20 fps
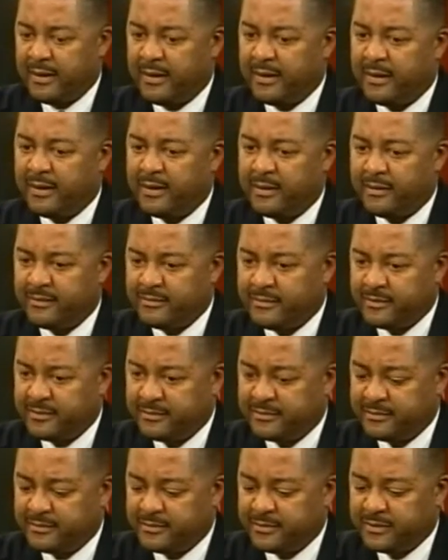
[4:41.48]

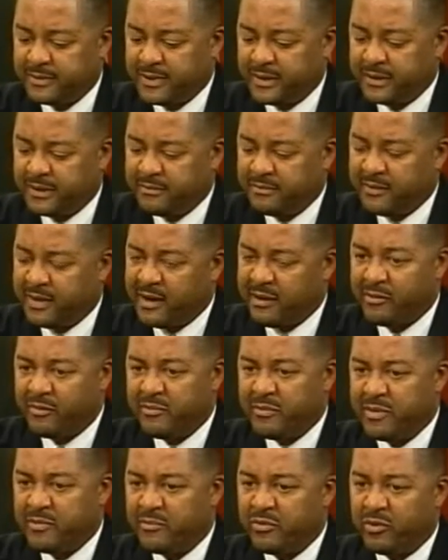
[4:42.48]

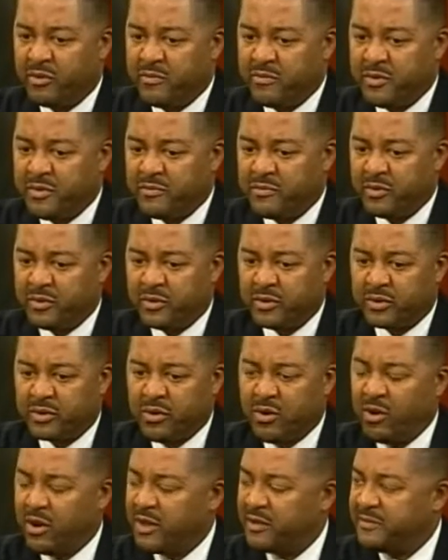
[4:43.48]
I remember a
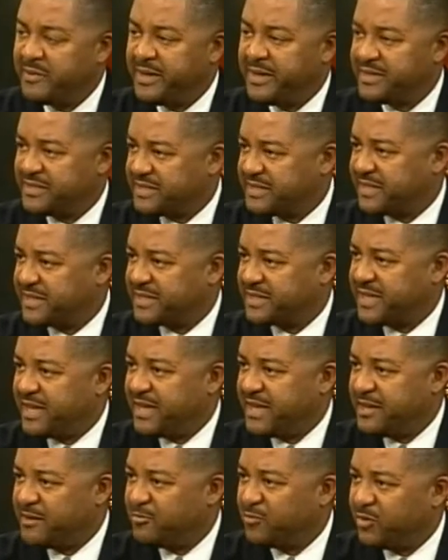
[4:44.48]
member calling me at
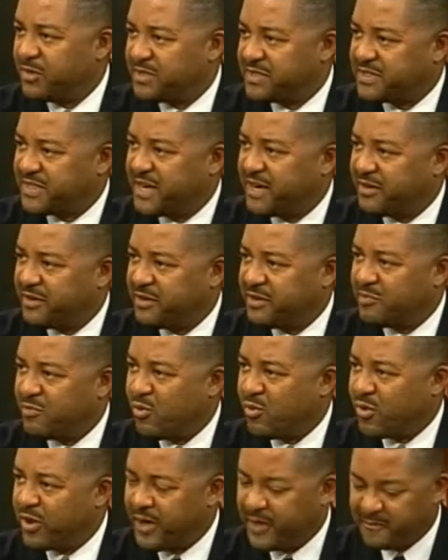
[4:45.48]
6 a.m. one
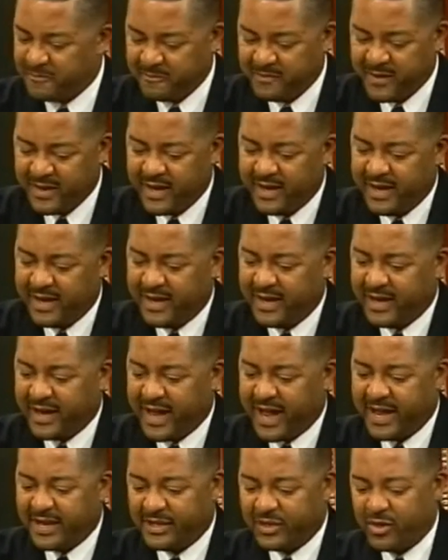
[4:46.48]
Saturday morning,
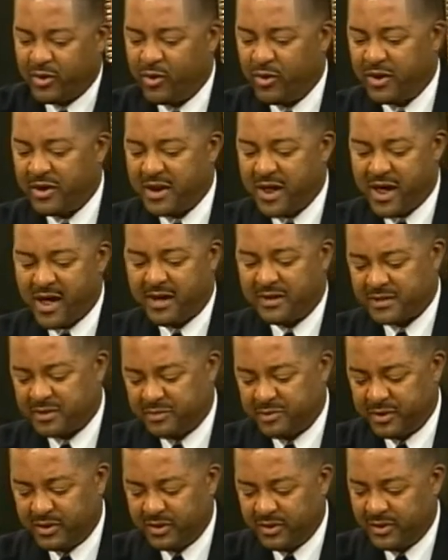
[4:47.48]
and I had to go in the
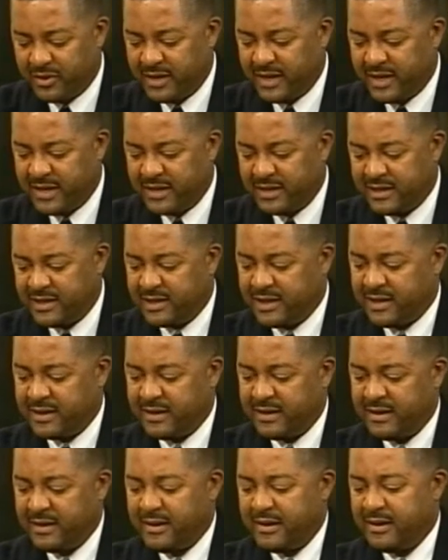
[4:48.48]
hospital, and
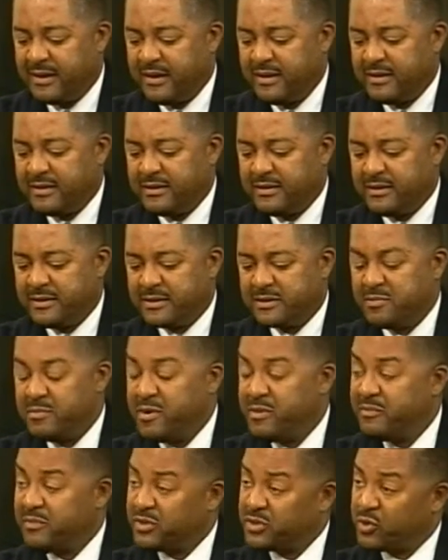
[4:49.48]

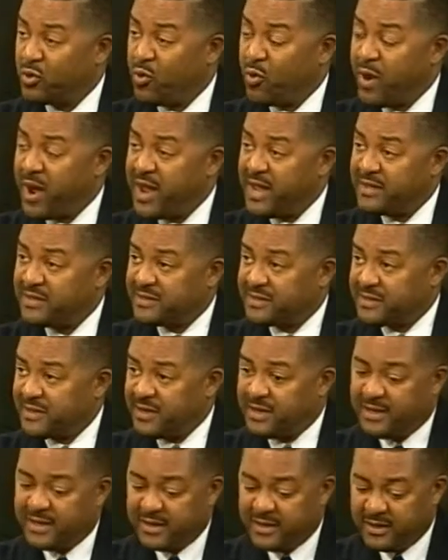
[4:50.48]
this member's
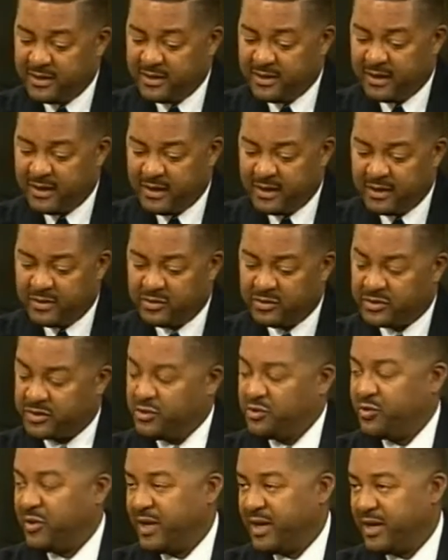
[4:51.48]
grandson
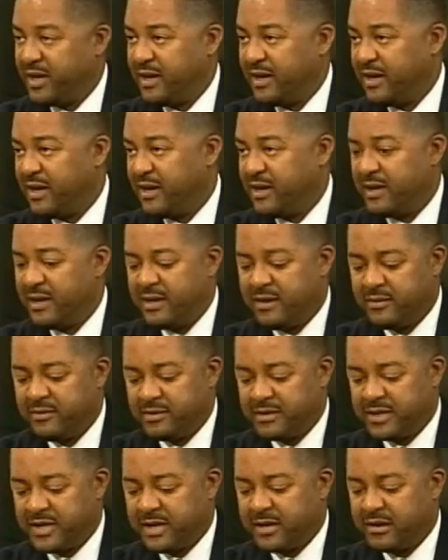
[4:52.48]
was drinking
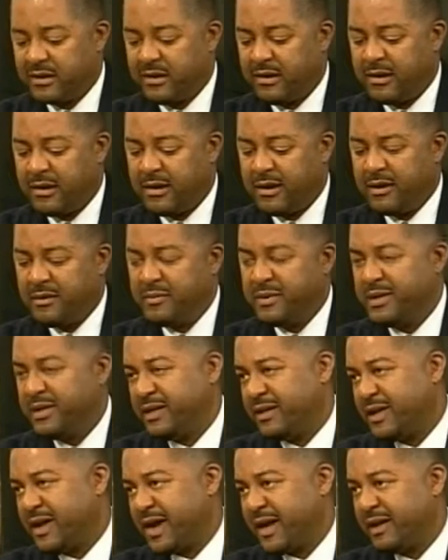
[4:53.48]
and was at a
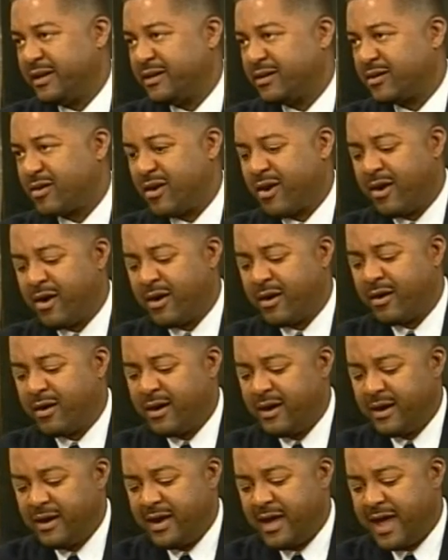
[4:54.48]
club, and he got in a
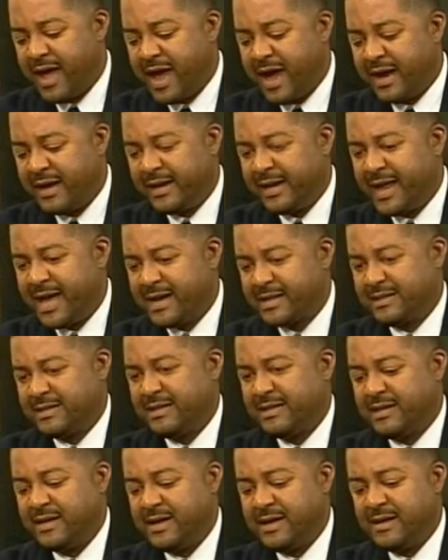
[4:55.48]
car, had an
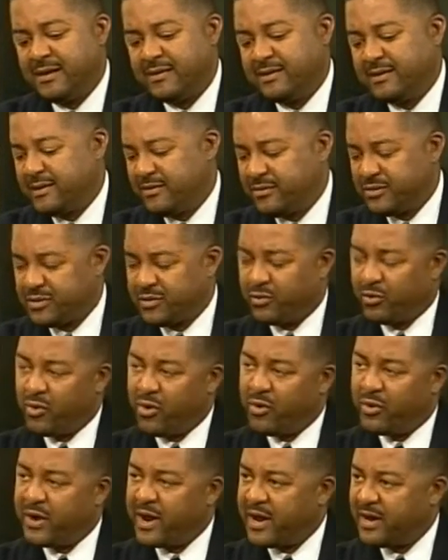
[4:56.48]
accident. He was
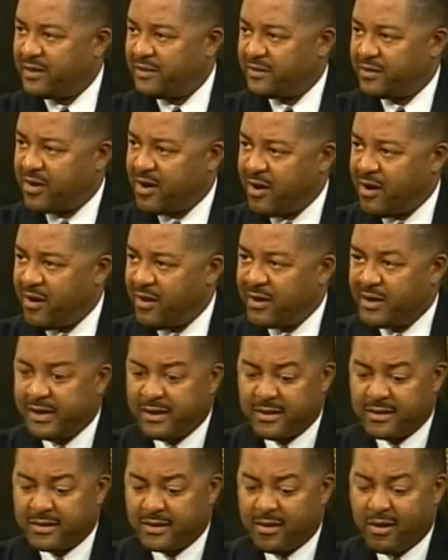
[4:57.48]
thrown out of the
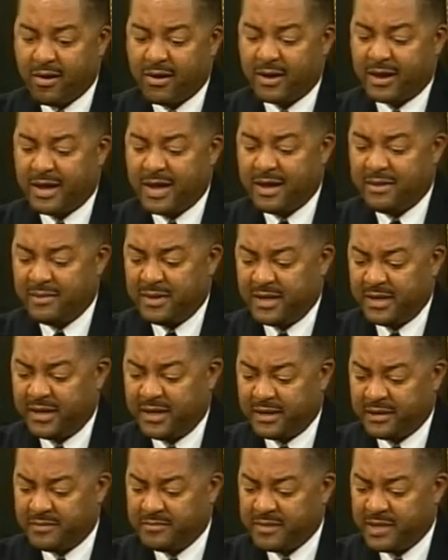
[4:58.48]
car, and another car came
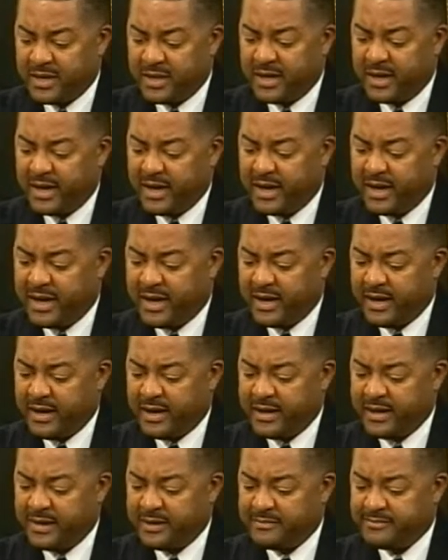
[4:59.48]
and hit him.
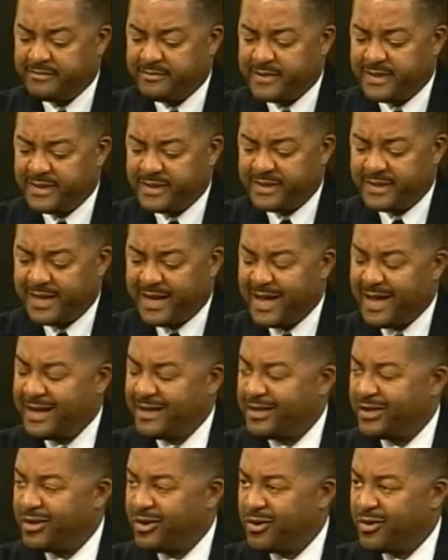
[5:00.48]
And then
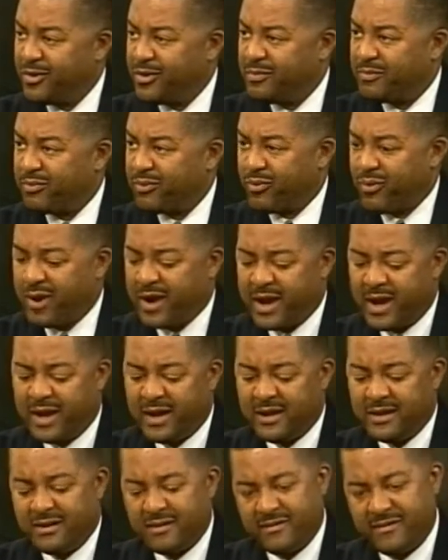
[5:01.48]
I had to go and
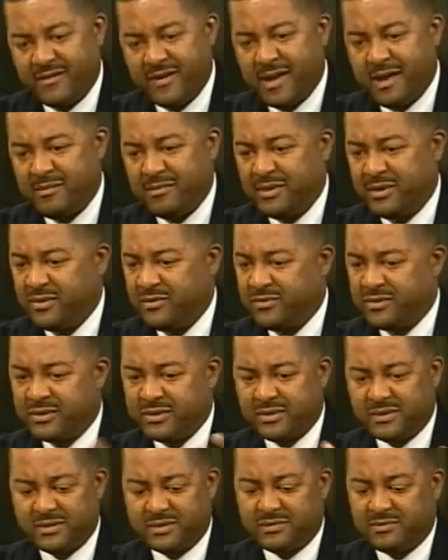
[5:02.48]
pray, and the
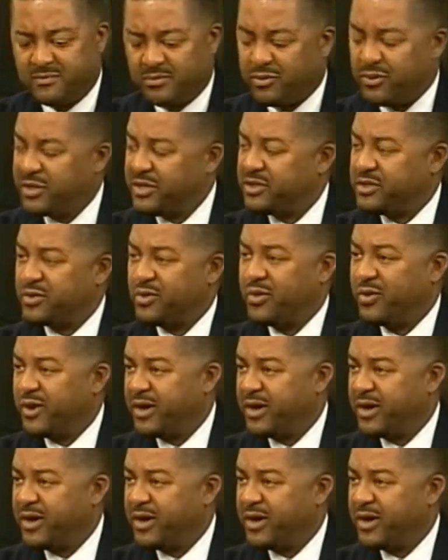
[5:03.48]
family was pretty